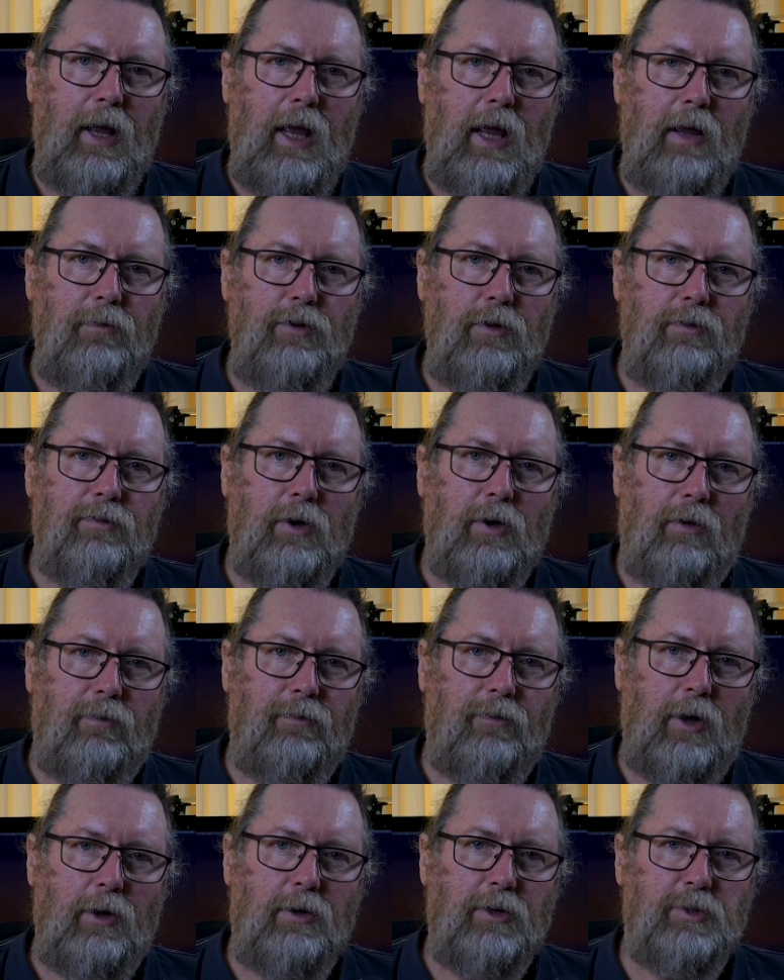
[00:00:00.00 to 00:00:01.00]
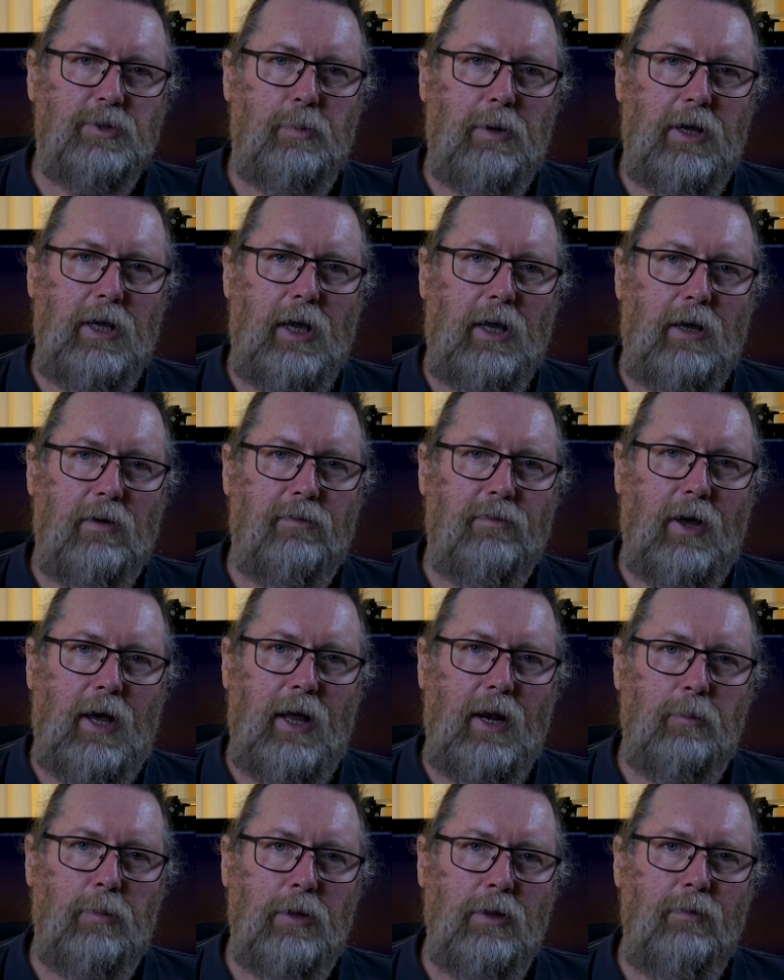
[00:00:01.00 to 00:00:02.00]
If you've got focus peaking
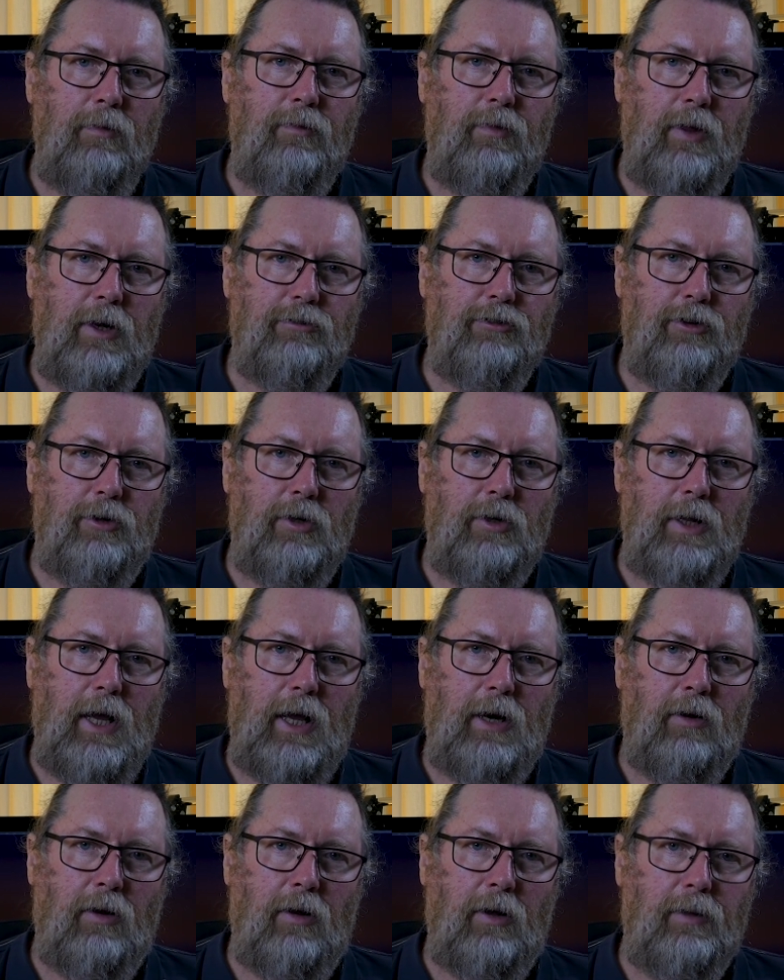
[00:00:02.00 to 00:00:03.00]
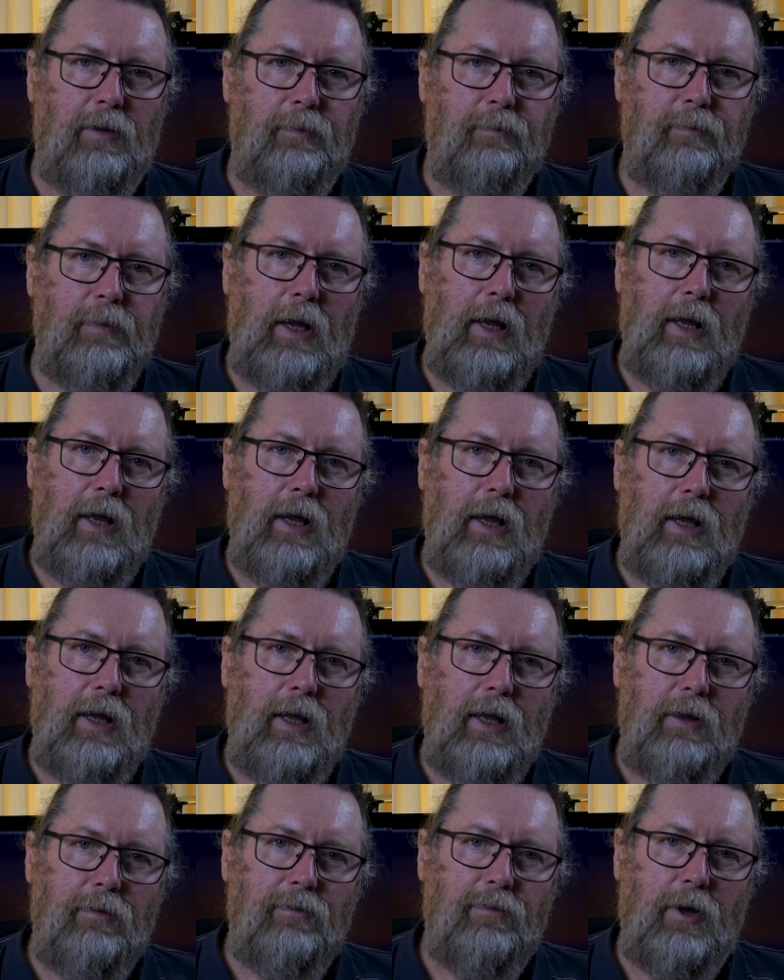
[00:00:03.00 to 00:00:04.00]
available, then turn that on.
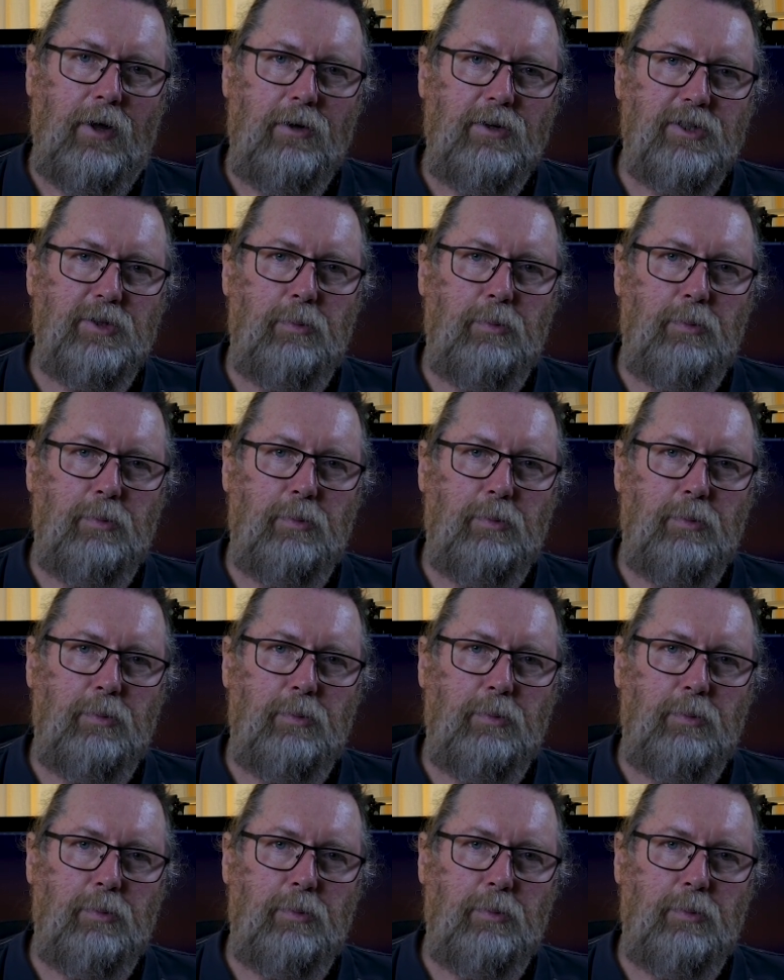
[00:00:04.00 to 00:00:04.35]
Focus